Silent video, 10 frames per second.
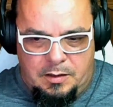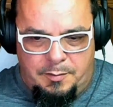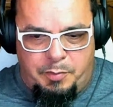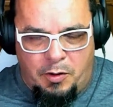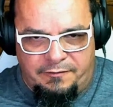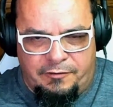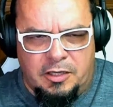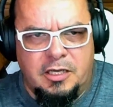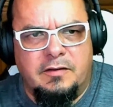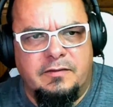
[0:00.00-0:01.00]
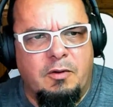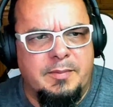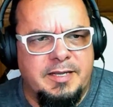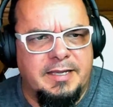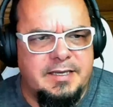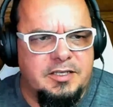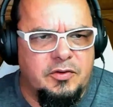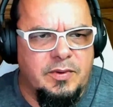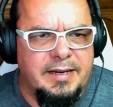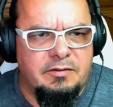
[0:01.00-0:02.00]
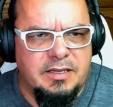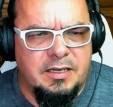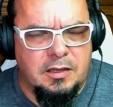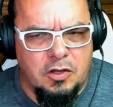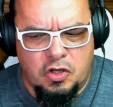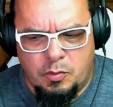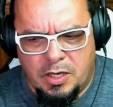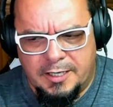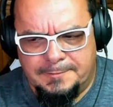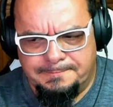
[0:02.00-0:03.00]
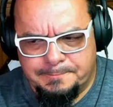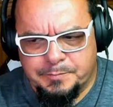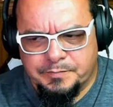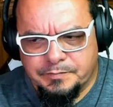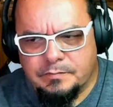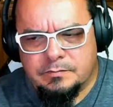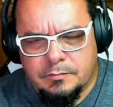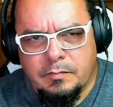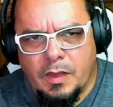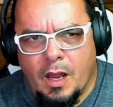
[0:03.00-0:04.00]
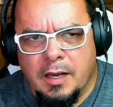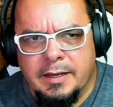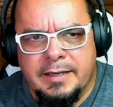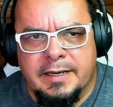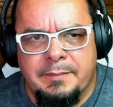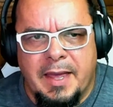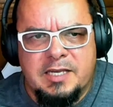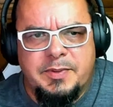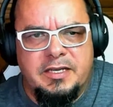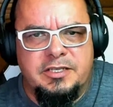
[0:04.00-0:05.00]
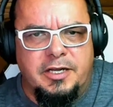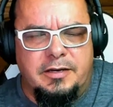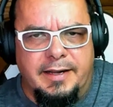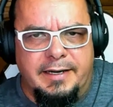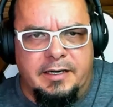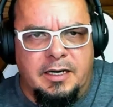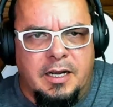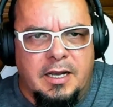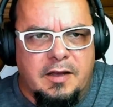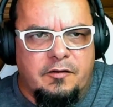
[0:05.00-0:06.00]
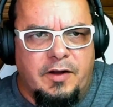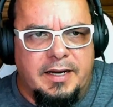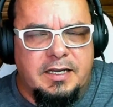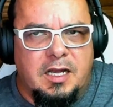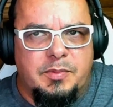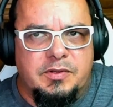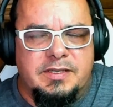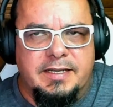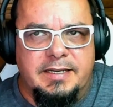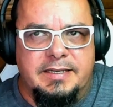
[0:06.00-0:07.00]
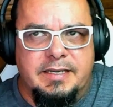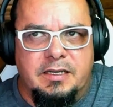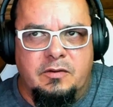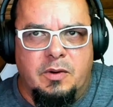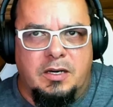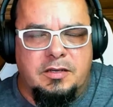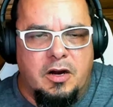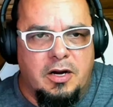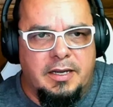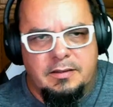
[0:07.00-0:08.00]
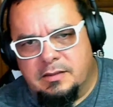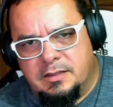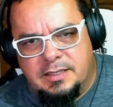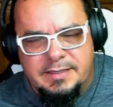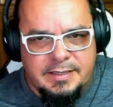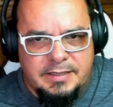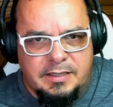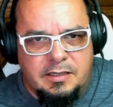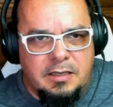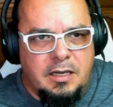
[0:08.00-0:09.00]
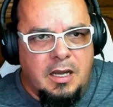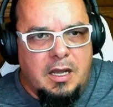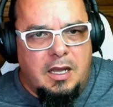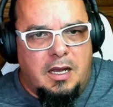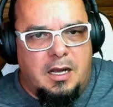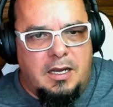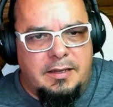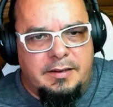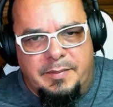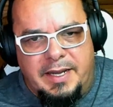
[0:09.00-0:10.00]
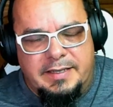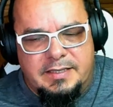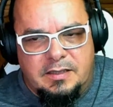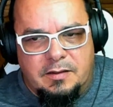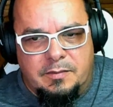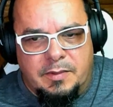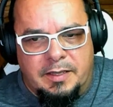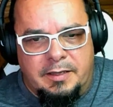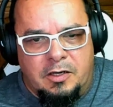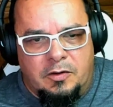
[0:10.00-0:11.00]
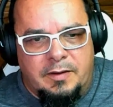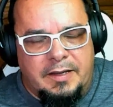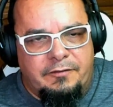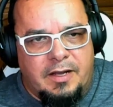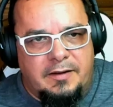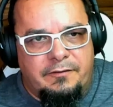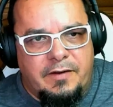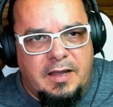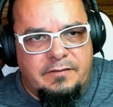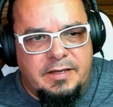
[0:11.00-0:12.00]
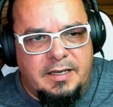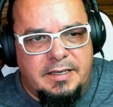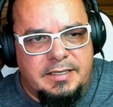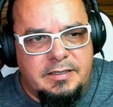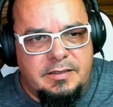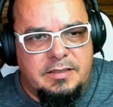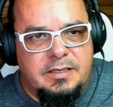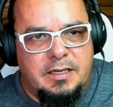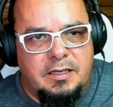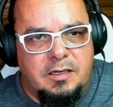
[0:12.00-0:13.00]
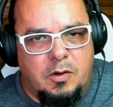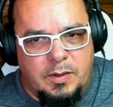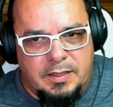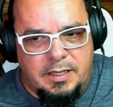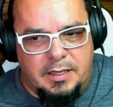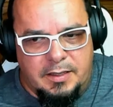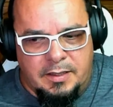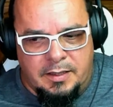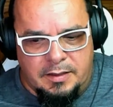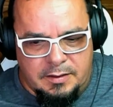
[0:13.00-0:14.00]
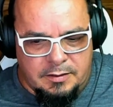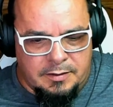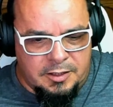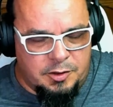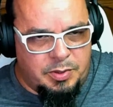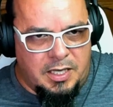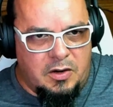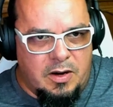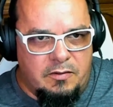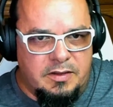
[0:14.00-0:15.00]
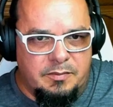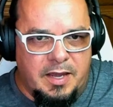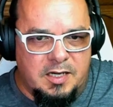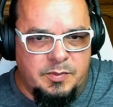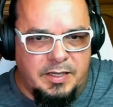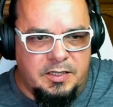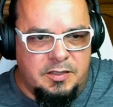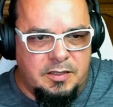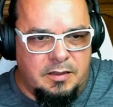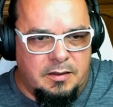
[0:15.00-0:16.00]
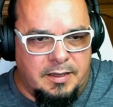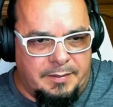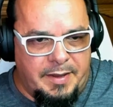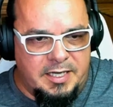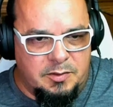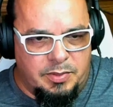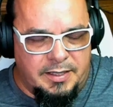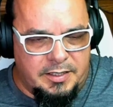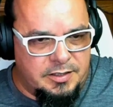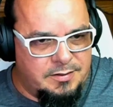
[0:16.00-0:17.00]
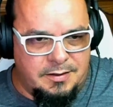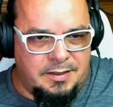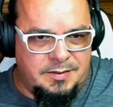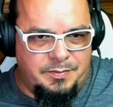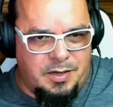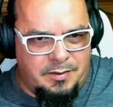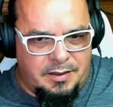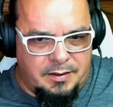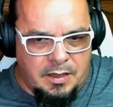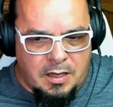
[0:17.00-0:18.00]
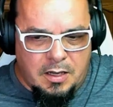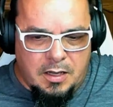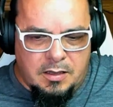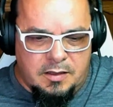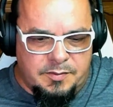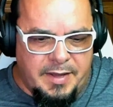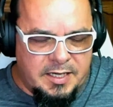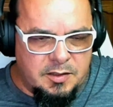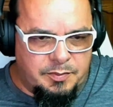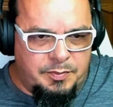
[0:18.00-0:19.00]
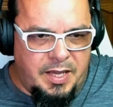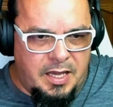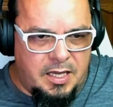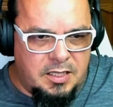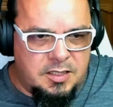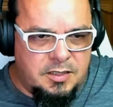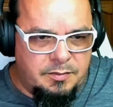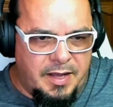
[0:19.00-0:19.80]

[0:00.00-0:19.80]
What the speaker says: portfolio of websites that you're ranked within a local market. You get a mass page generator, find a couple cities that you want to target consistently, and make some, and, like 10 niches, and go in there and just play around with the mass page, like Magic Page. There's Magic Page